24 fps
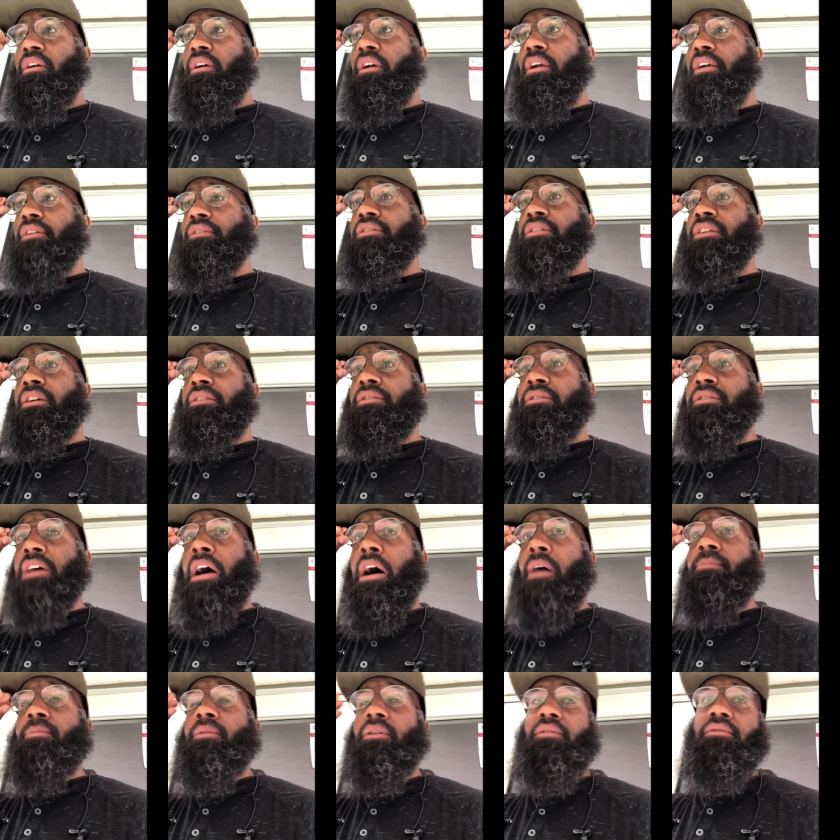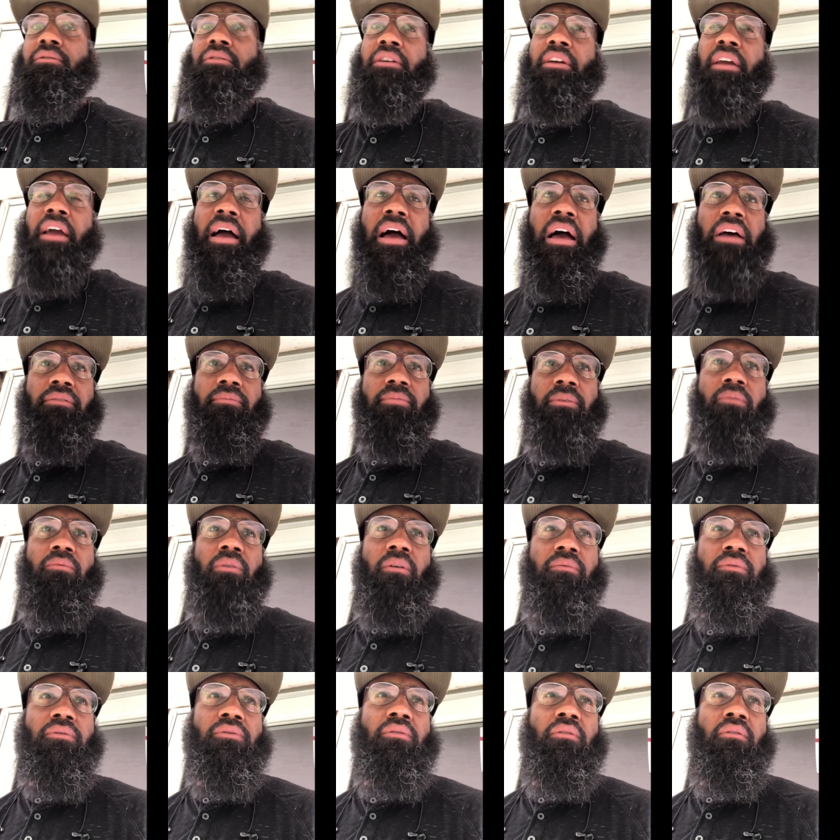And she stopped and she asked me
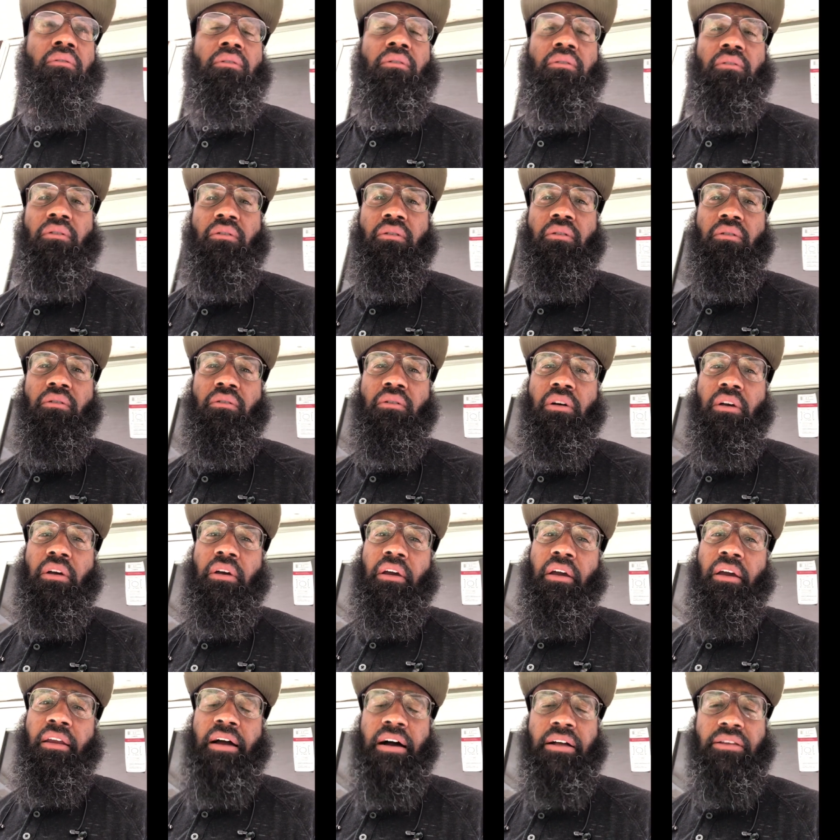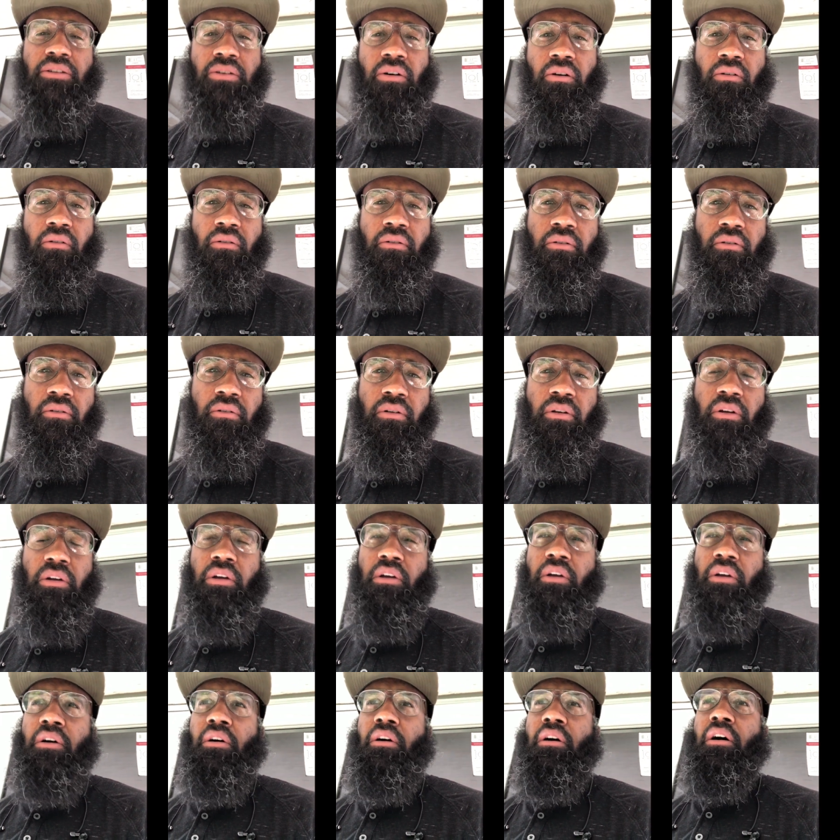what was going on. And I told her,
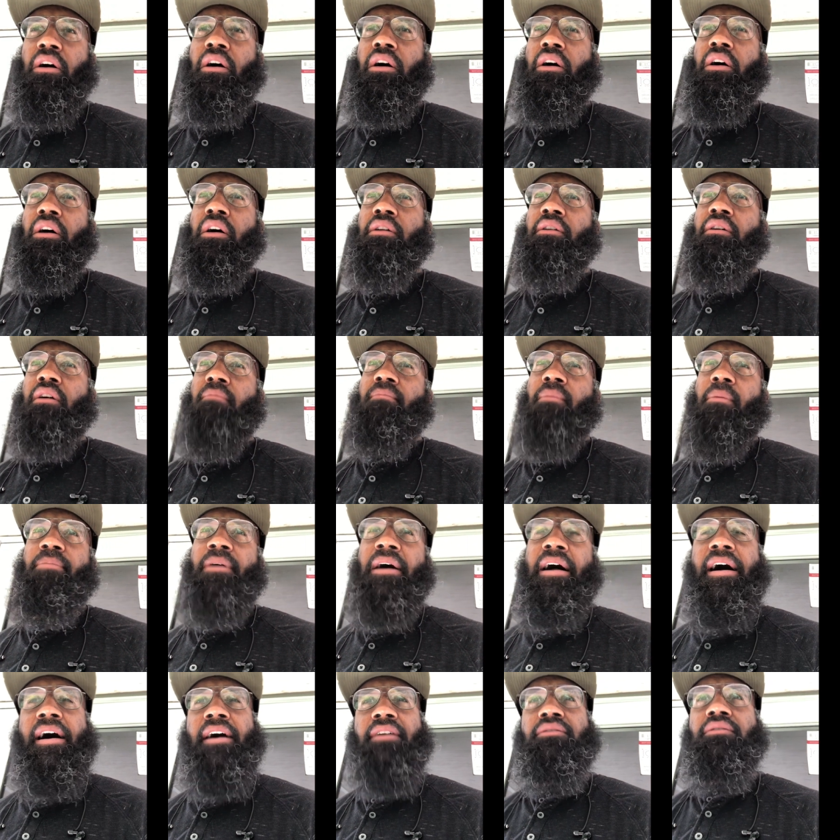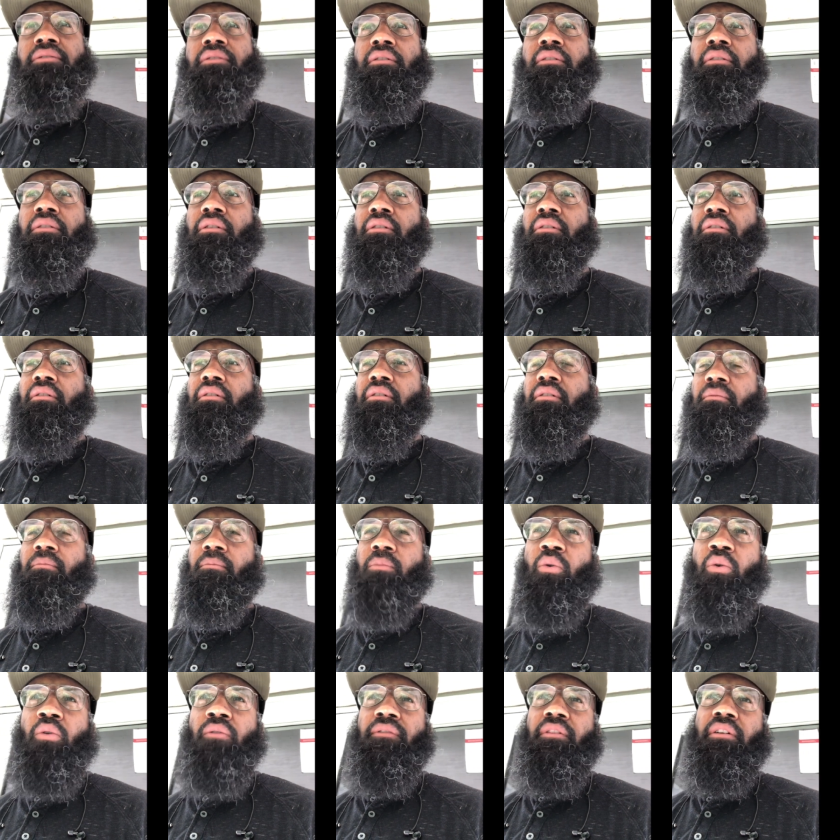uh, you know, I'm a pastor,
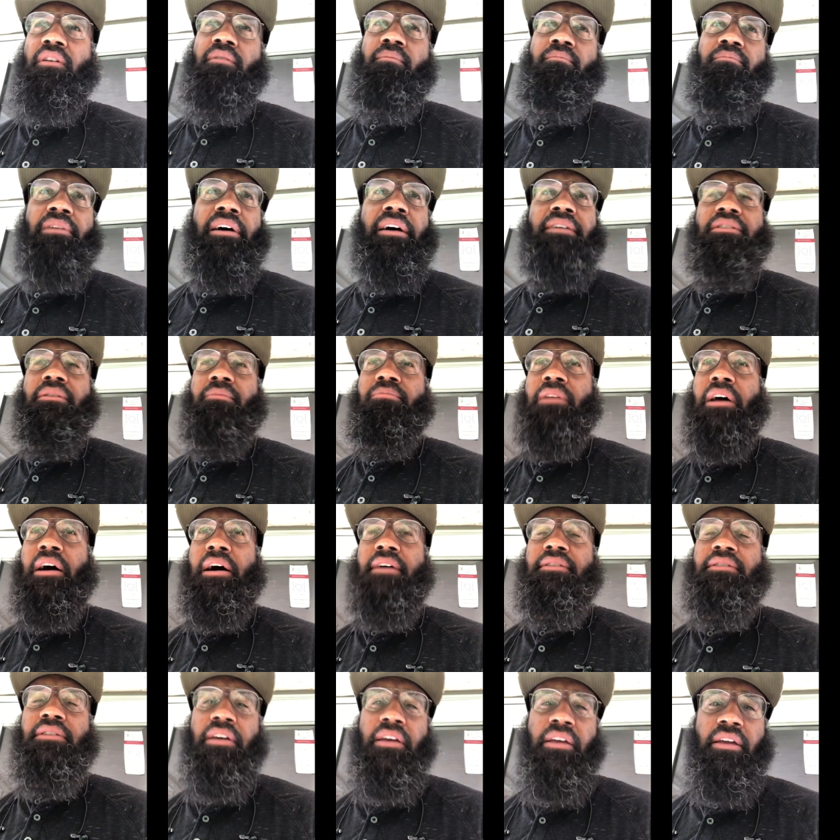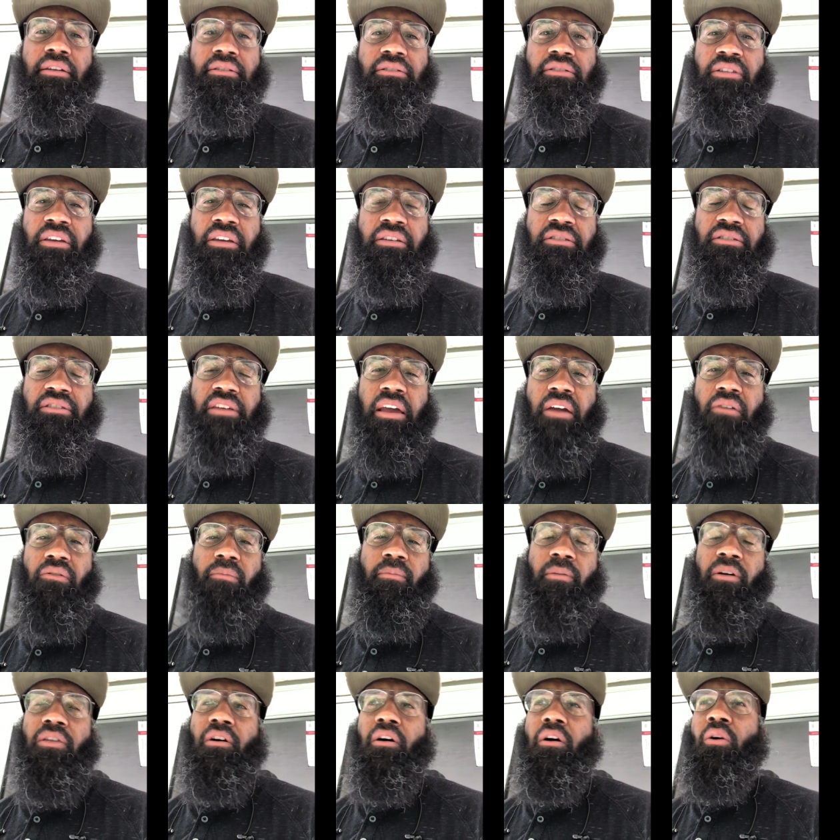moving, blase, blase. And she stayed with
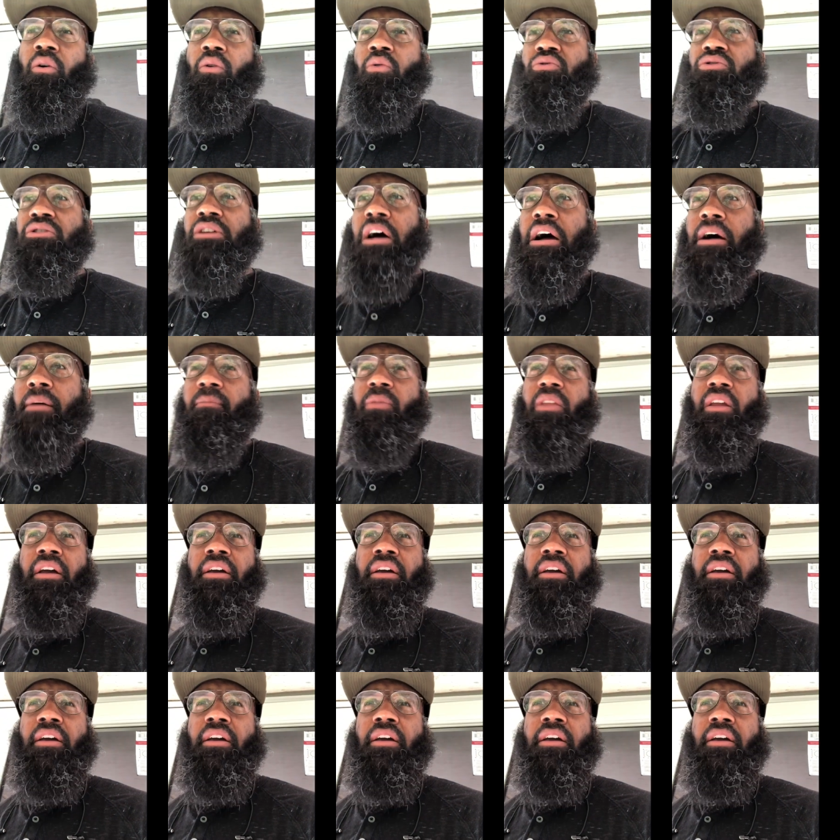me the whole time.